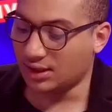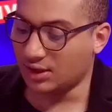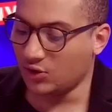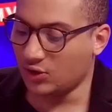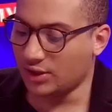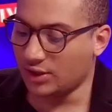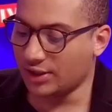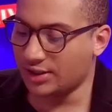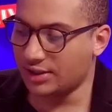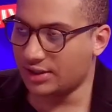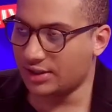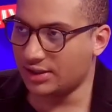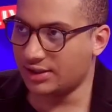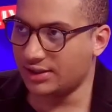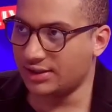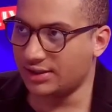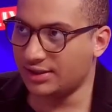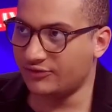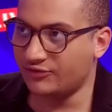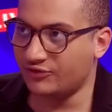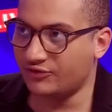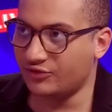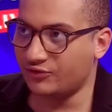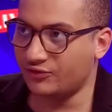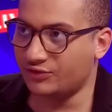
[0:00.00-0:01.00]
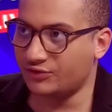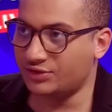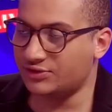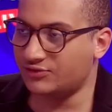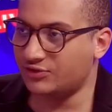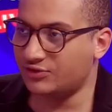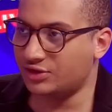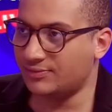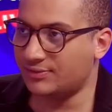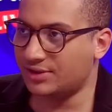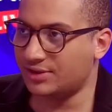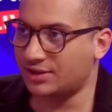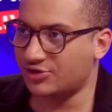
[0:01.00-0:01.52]
can they
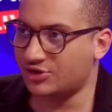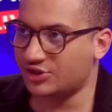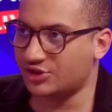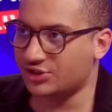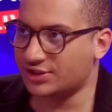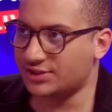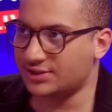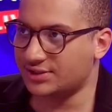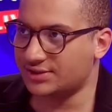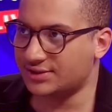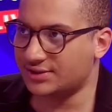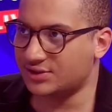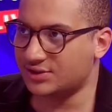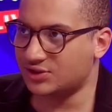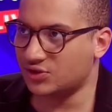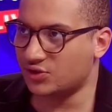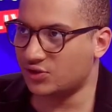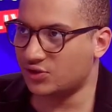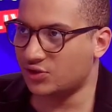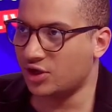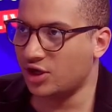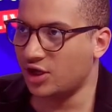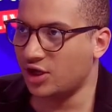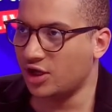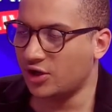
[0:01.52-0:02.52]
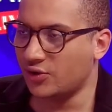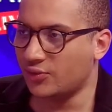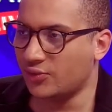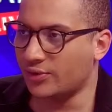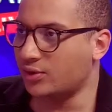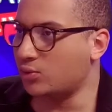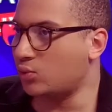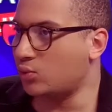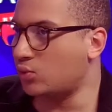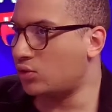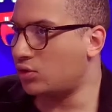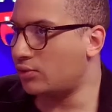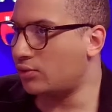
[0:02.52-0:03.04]
develop their skills in the real
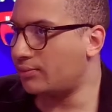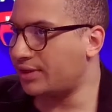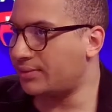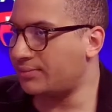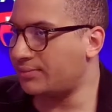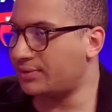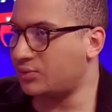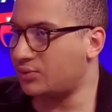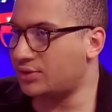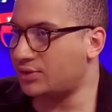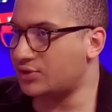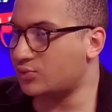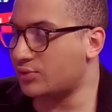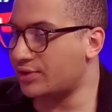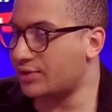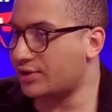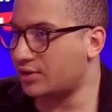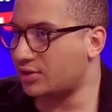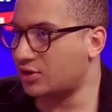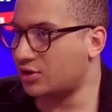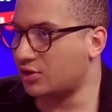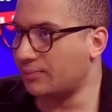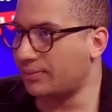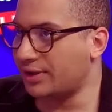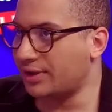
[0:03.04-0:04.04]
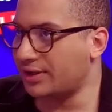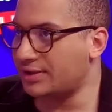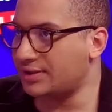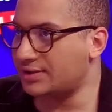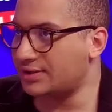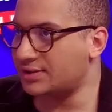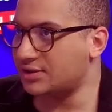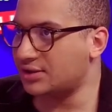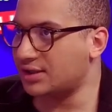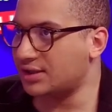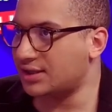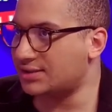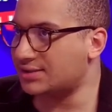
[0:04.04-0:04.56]
world, maybe with real companies
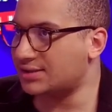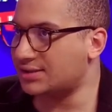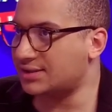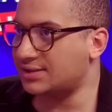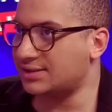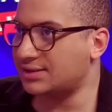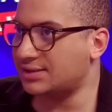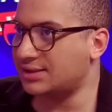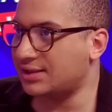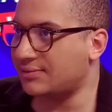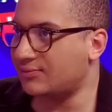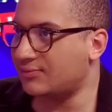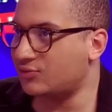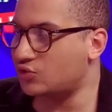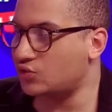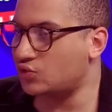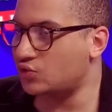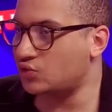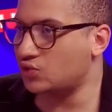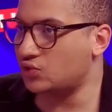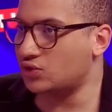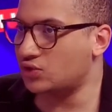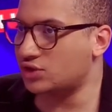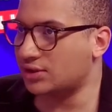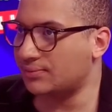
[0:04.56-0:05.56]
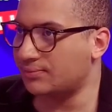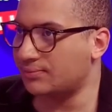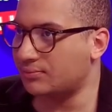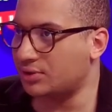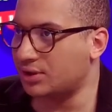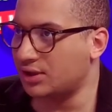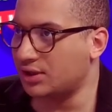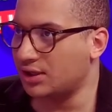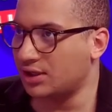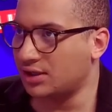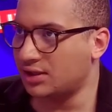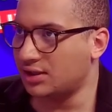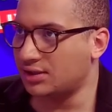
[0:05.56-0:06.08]
asking them to do some
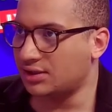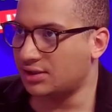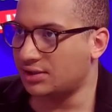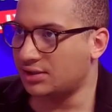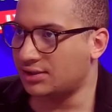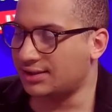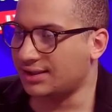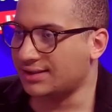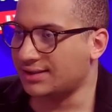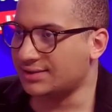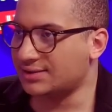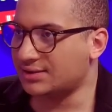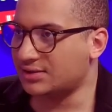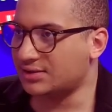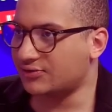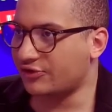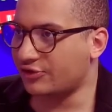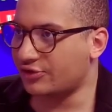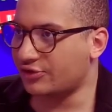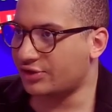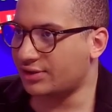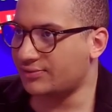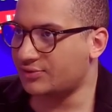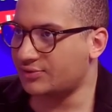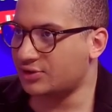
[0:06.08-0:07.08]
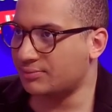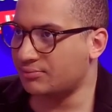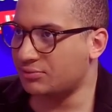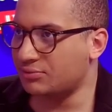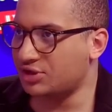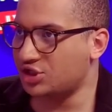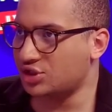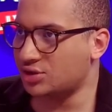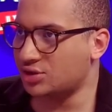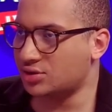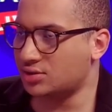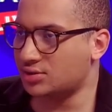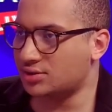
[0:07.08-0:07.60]
tasks for them, some
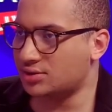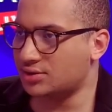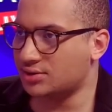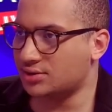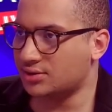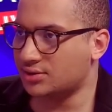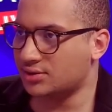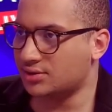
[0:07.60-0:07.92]
missions?